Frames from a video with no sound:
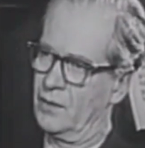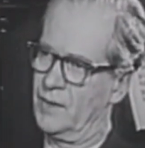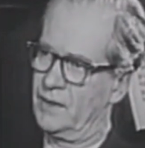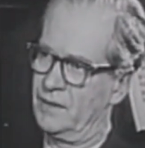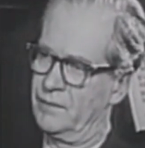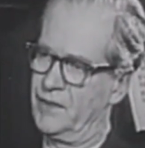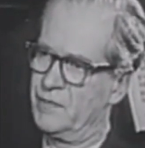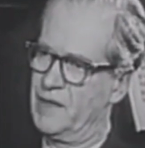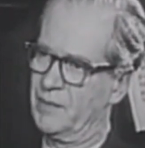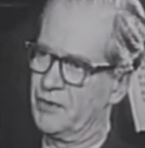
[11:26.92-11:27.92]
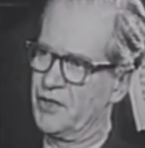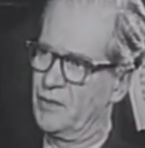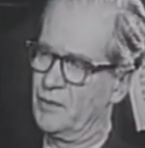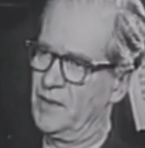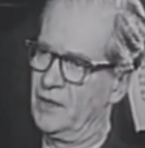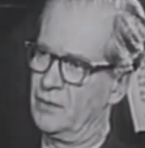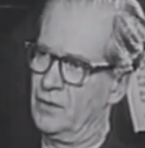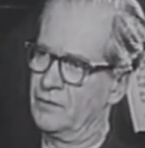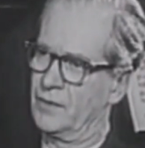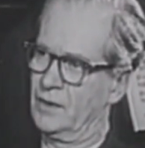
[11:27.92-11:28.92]
what these people seem to me to
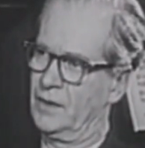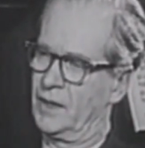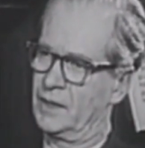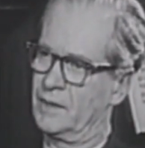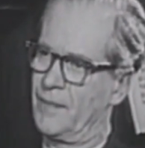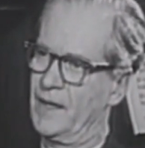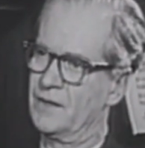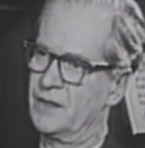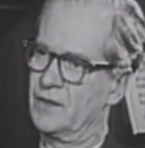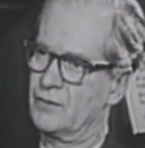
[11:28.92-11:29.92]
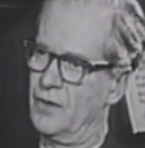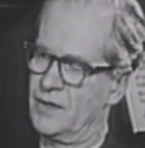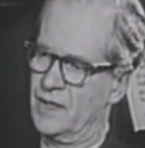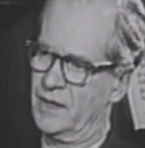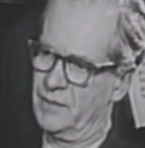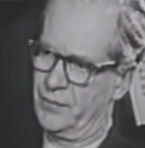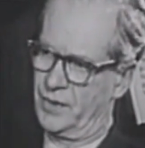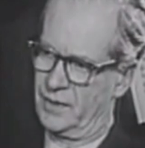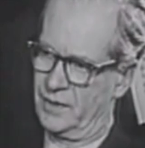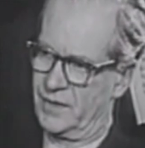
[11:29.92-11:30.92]
overlook is the extraordinary
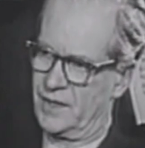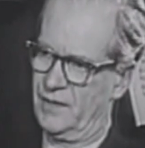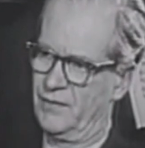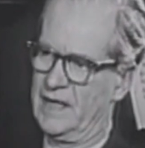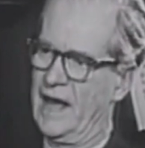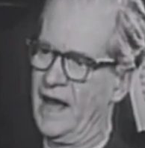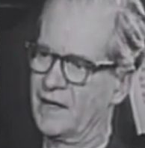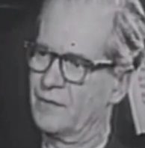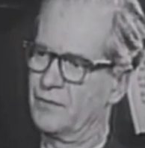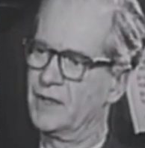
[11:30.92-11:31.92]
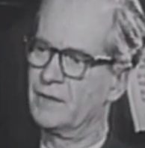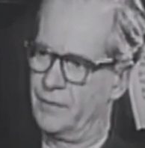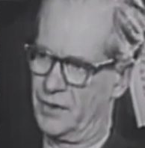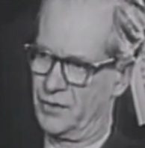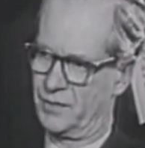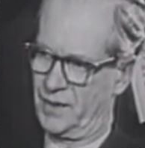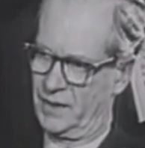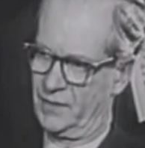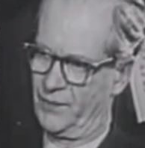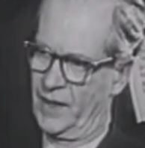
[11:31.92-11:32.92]
importance of the act of
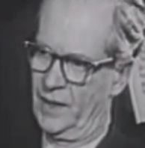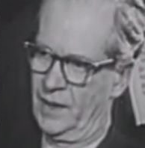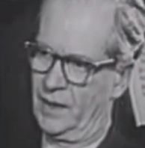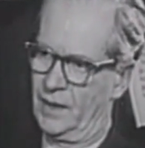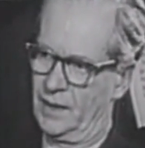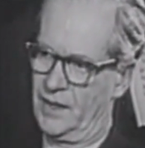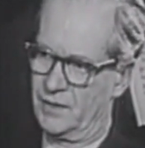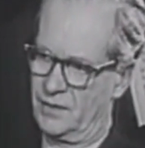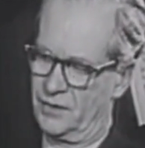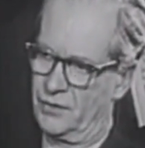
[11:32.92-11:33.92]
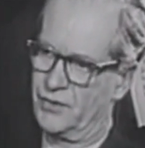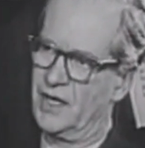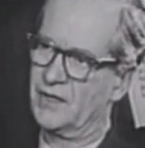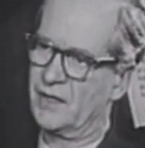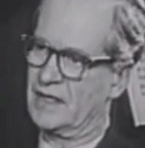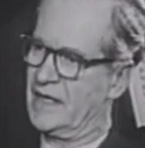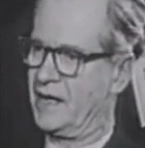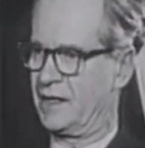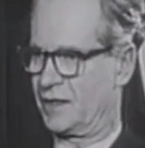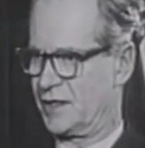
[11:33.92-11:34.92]
reinforcement. It isn't that you're just
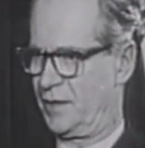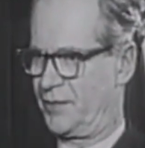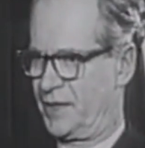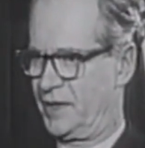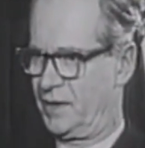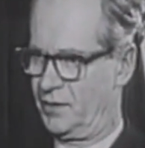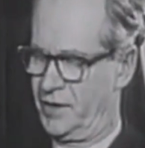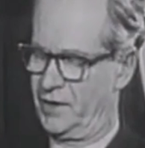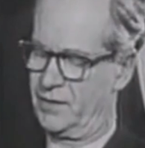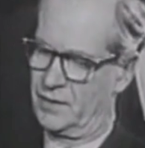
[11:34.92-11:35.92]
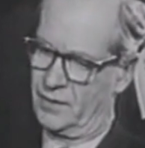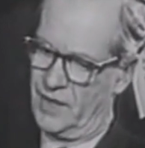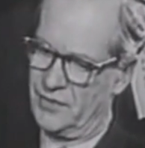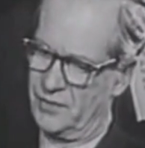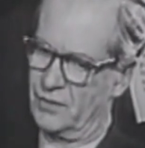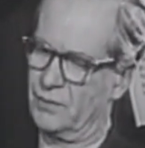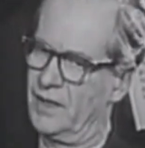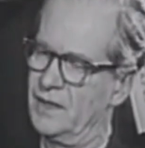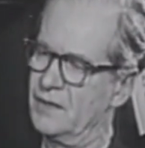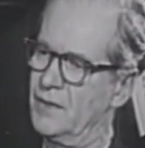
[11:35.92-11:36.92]
getting something. It's the question is
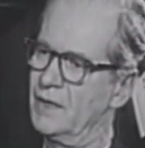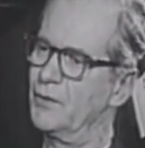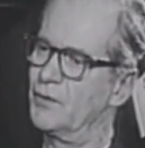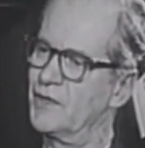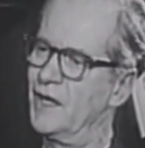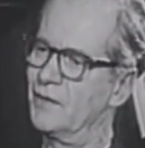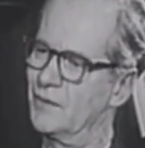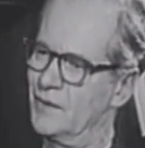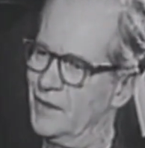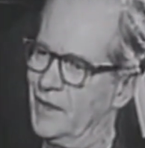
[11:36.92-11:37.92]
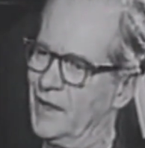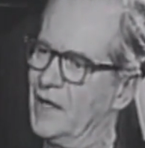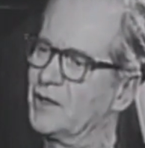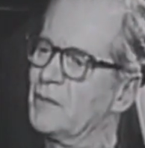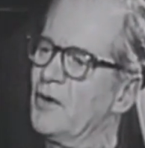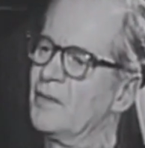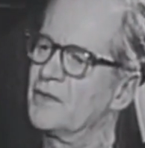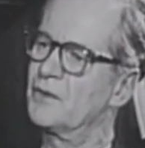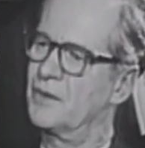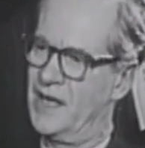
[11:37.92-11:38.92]
what have you done at the
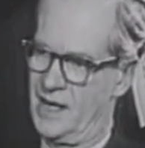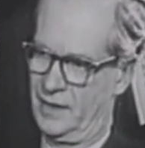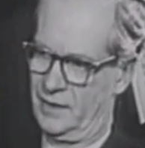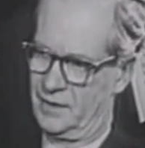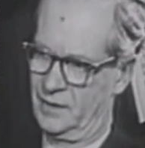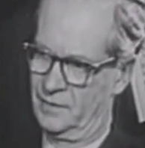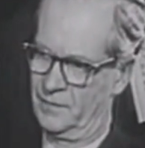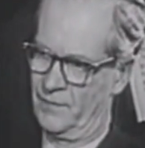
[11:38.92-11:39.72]
moment you get it?